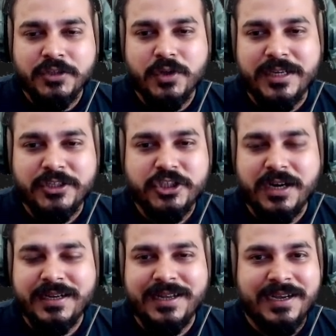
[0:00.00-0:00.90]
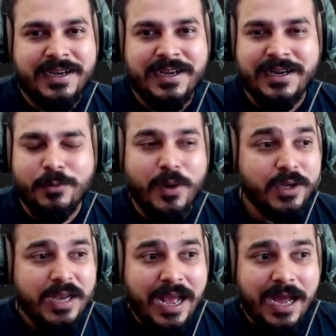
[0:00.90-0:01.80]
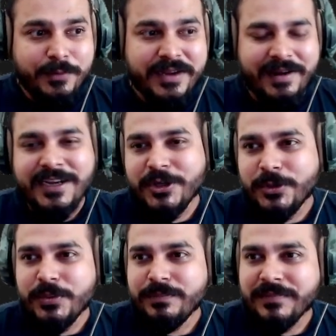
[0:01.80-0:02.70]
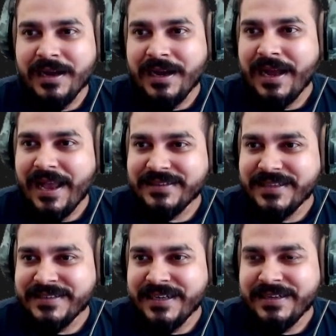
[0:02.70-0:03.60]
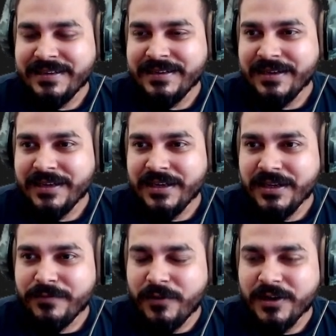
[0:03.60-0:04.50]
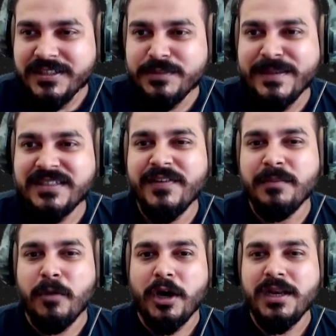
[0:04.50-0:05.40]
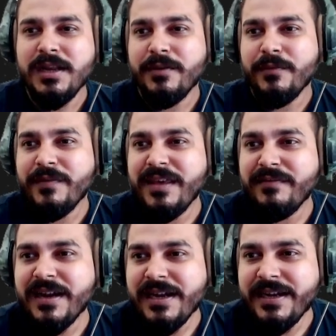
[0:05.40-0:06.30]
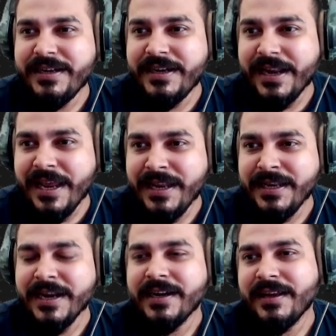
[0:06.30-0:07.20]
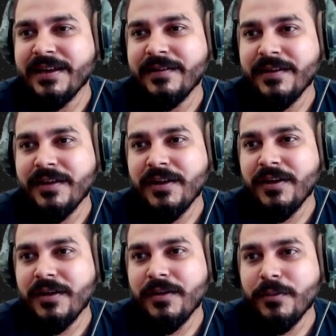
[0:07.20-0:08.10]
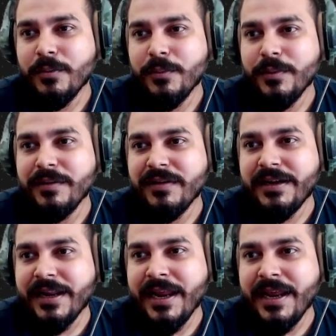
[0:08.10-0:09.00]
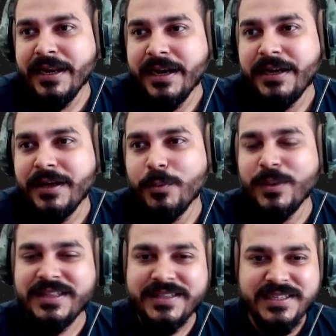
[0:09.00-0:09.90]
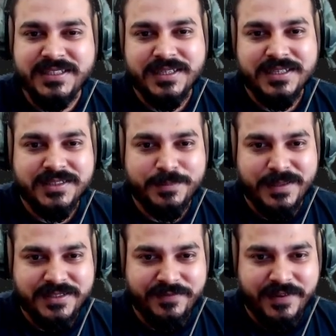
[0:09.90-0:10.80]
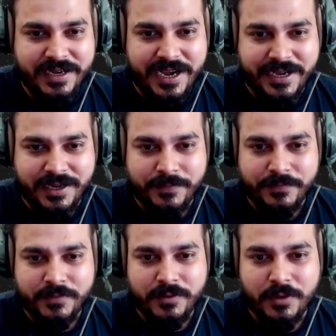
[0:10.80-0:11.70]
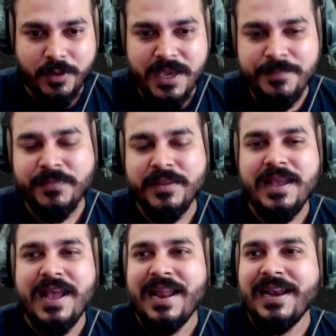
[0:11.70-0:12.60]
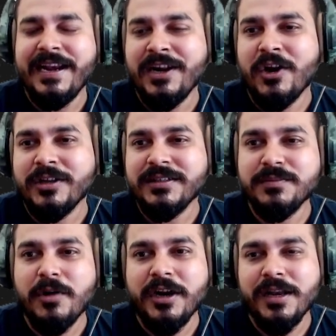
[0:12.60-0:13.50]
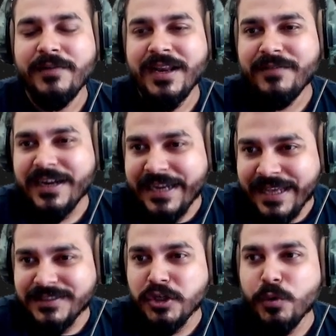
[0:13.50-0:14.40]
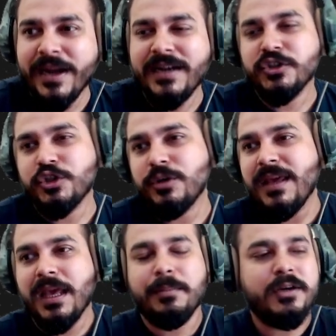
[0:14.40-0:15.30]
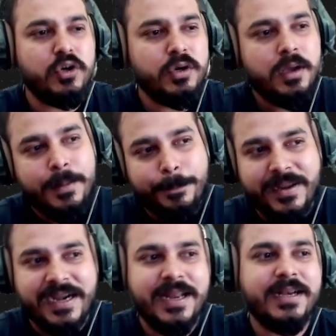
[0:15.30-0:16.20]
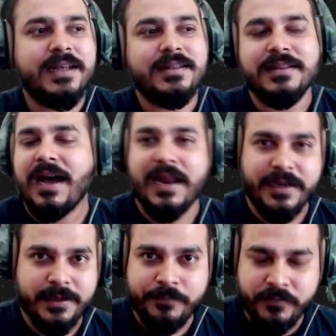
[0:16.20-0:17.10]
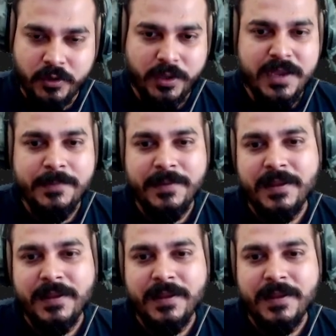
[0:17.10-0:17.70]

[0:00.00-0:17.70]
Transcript: So in short, what are we trying to do? As I said, for this specific model, we will train it with this specific data. Okay. And later on, this model, whenever it takes new weight, should be able to predict the height. Okay.